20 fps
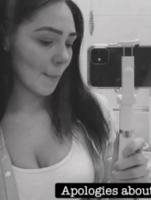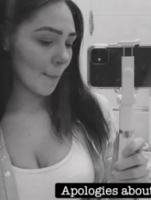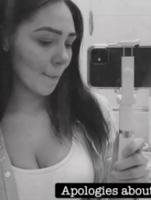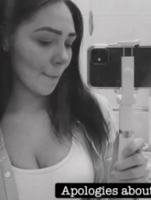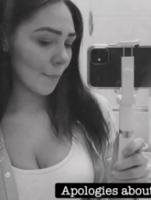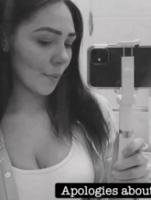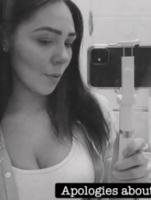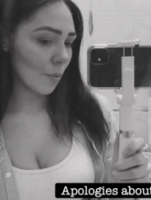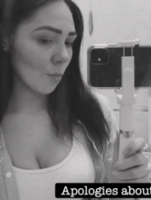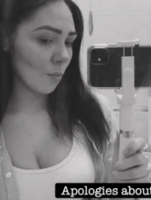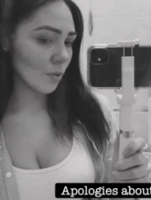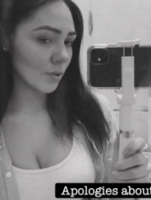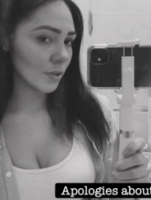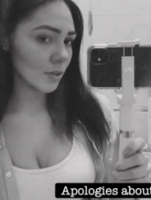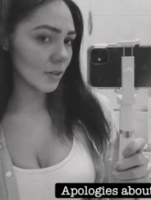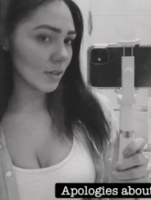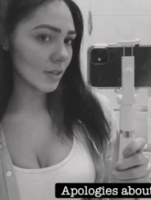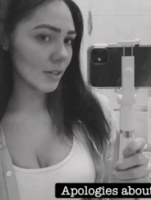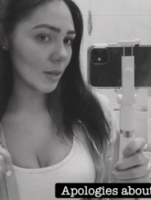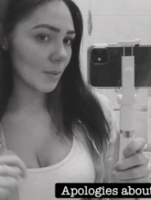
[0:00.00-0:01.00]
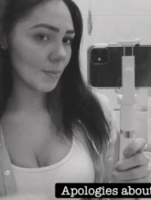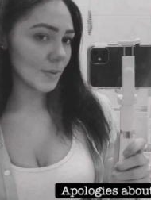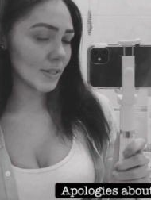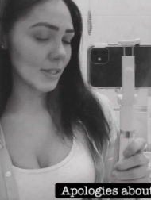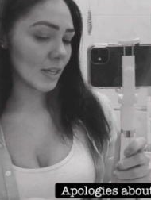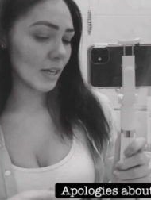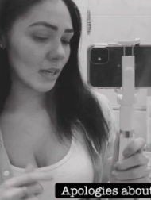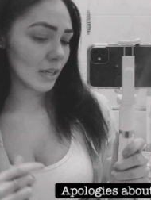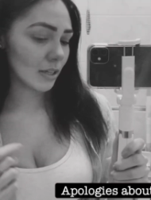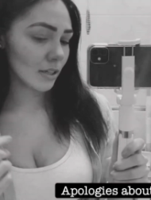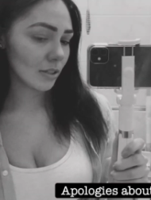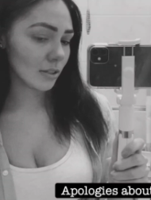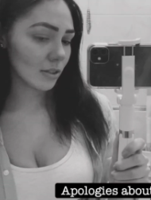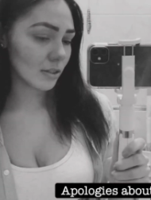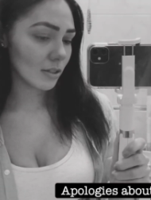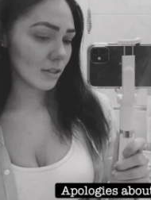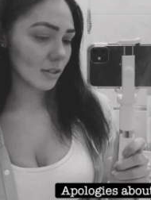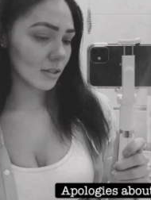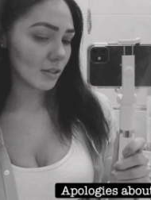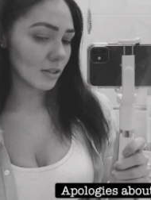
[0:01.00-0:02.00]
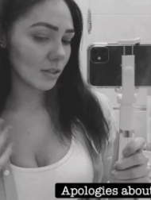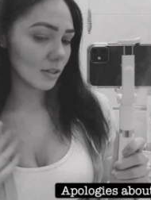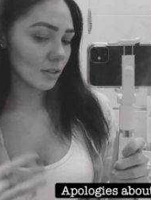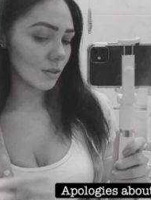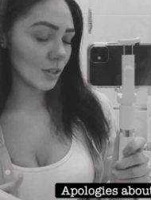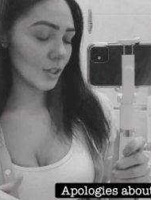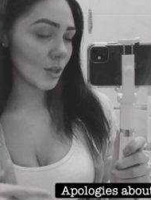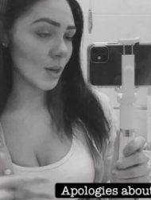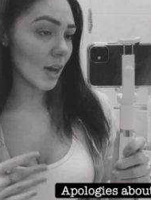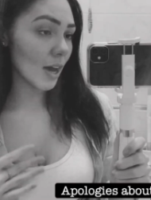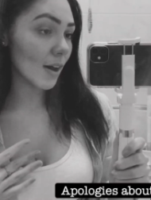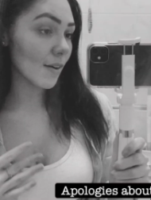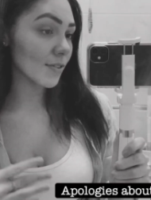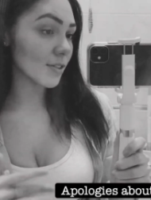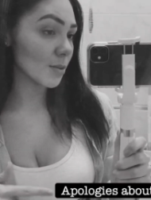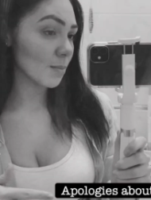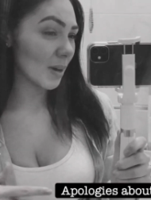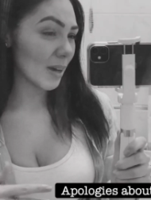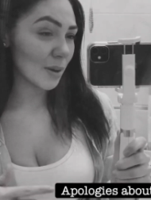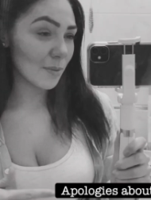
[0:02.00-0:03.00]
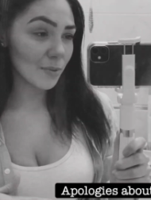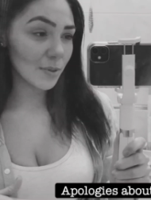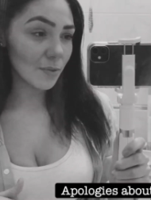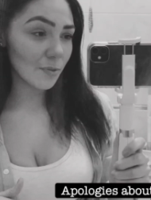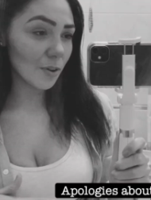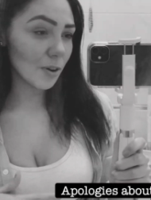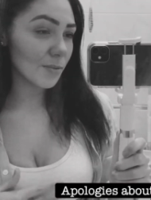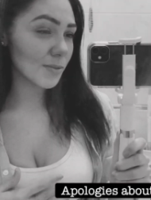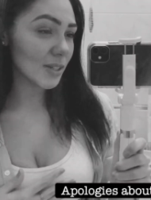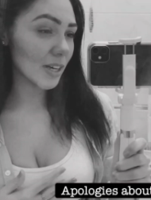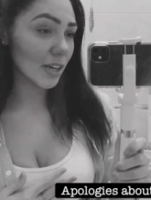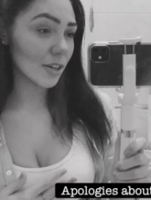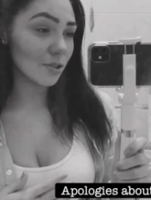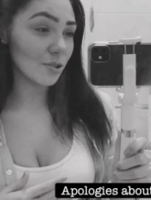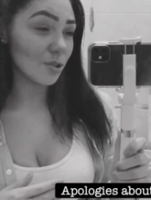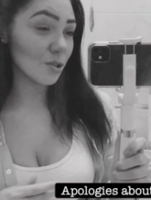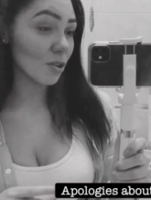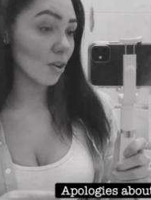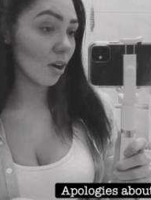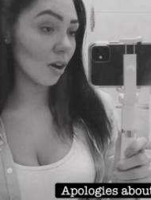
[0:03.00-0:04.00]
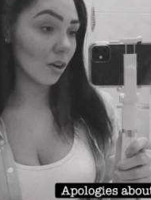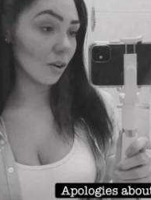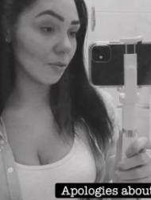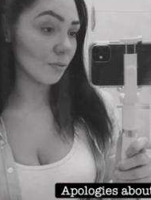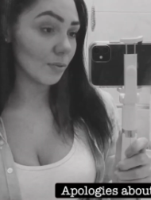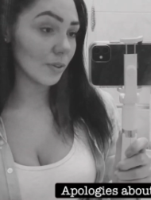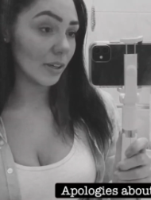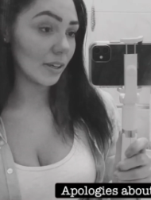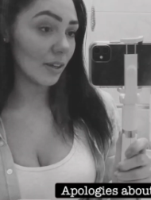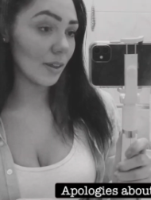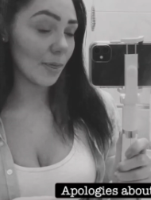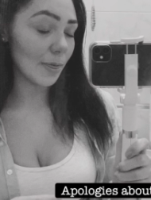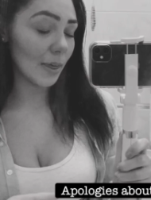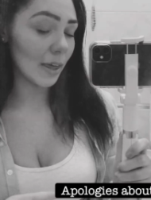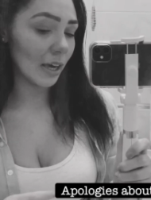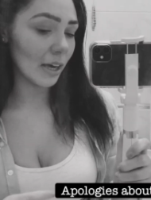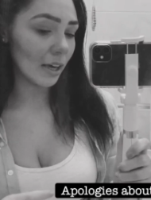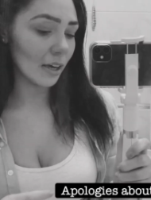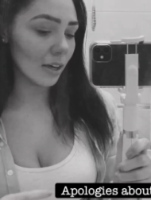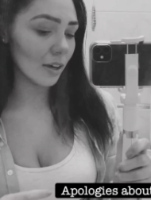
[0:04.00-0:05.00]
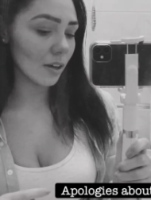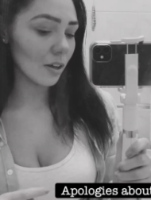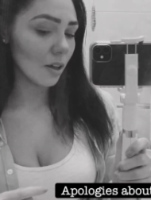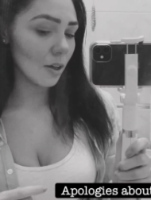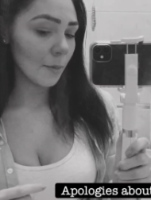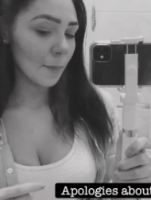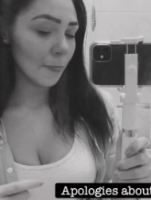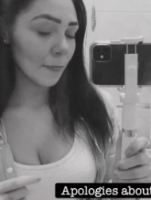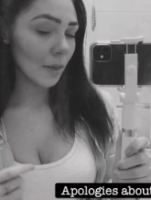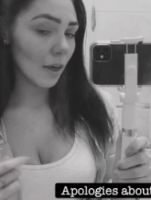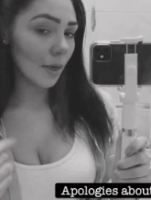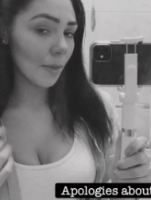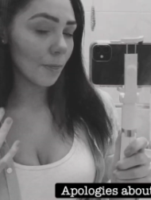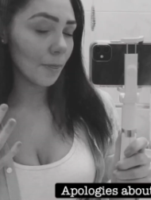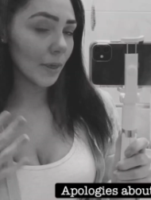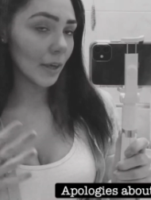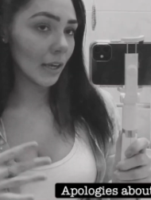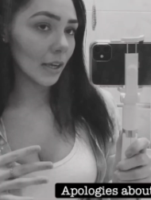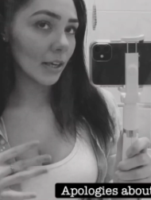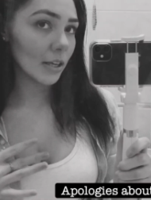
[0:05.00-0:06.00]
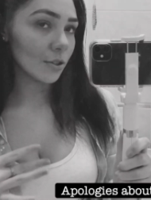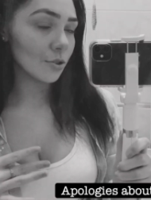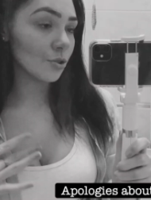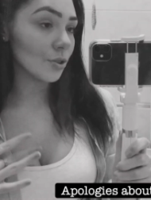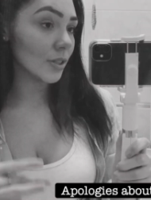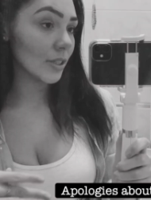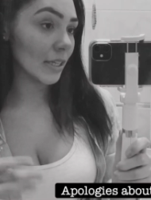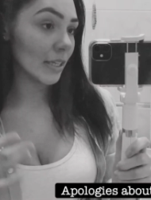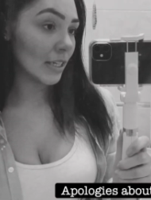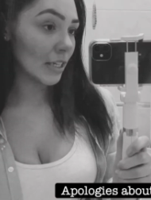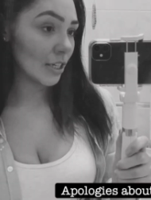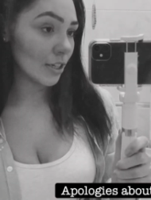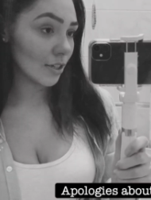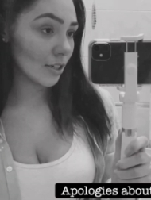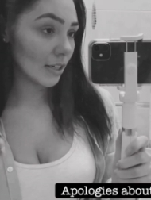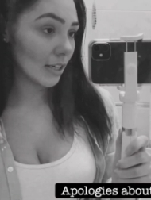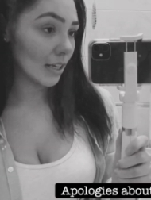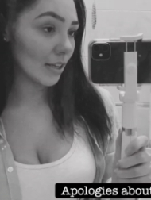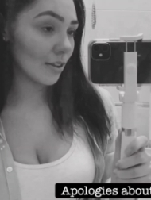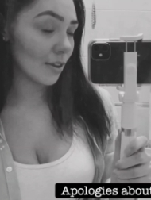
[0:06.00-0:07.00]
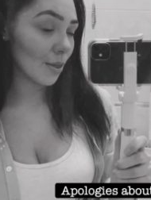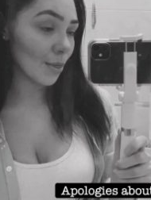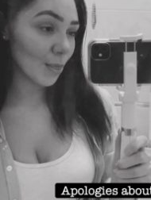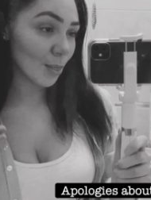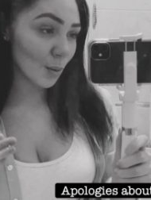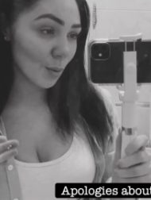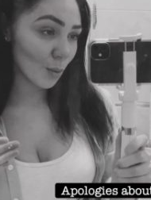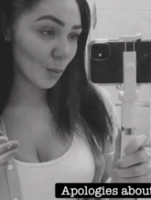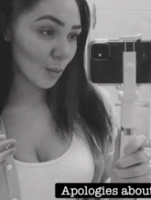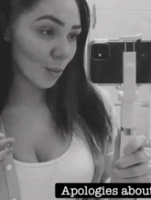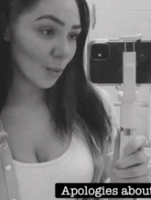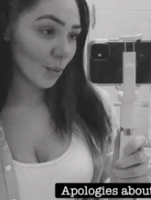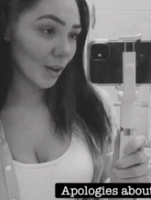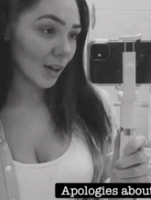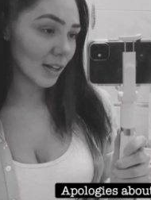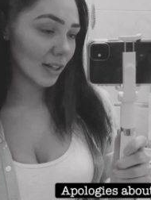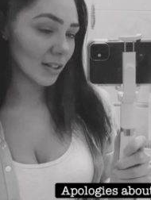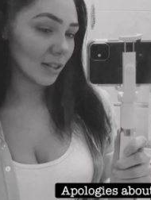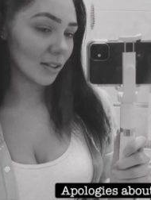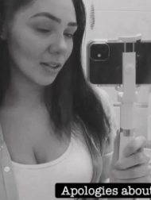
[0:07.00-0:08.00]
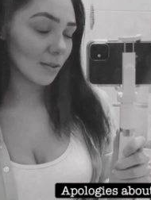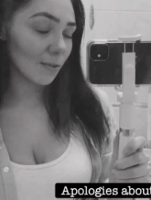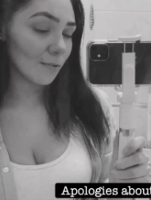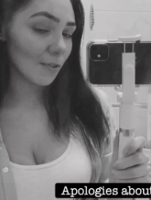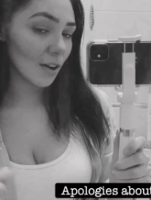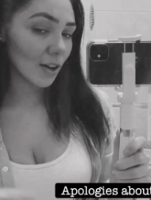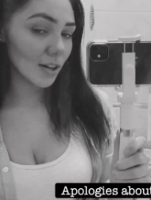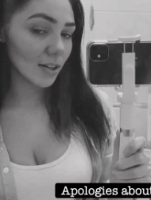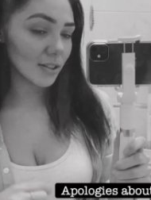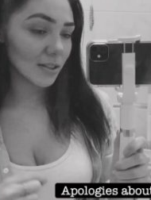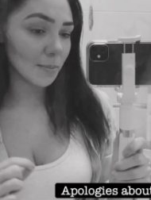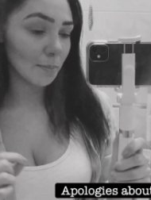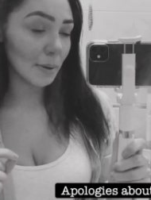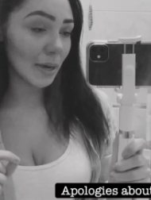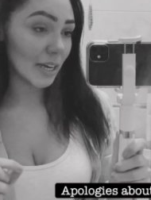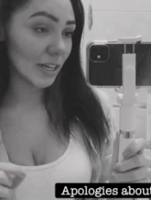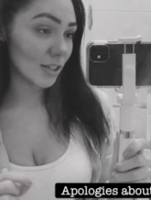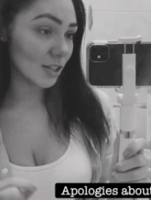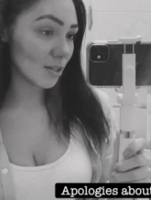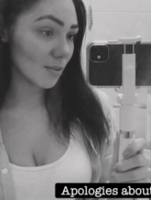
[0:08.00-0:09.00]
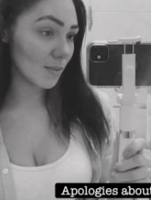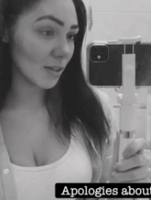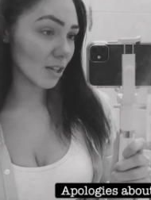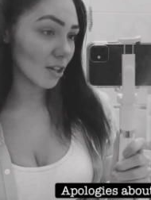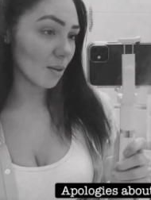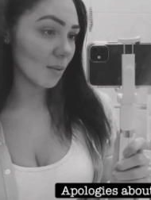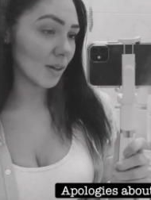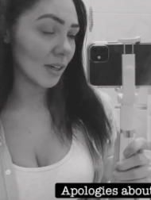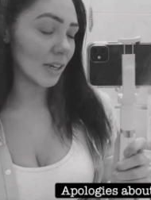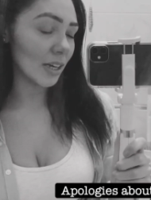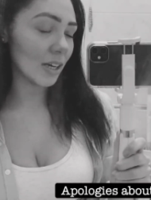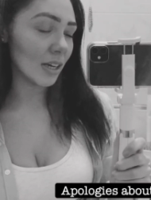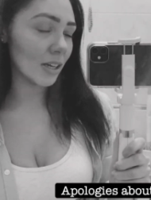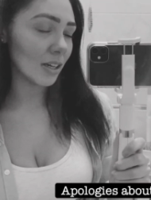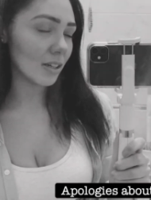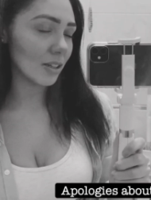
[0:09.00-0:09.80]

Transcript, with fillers: But once it was in, and you have to wait for the 5 seconds, you can't feel a thing. I think it's just initially the thaw and the first pinch of it going in.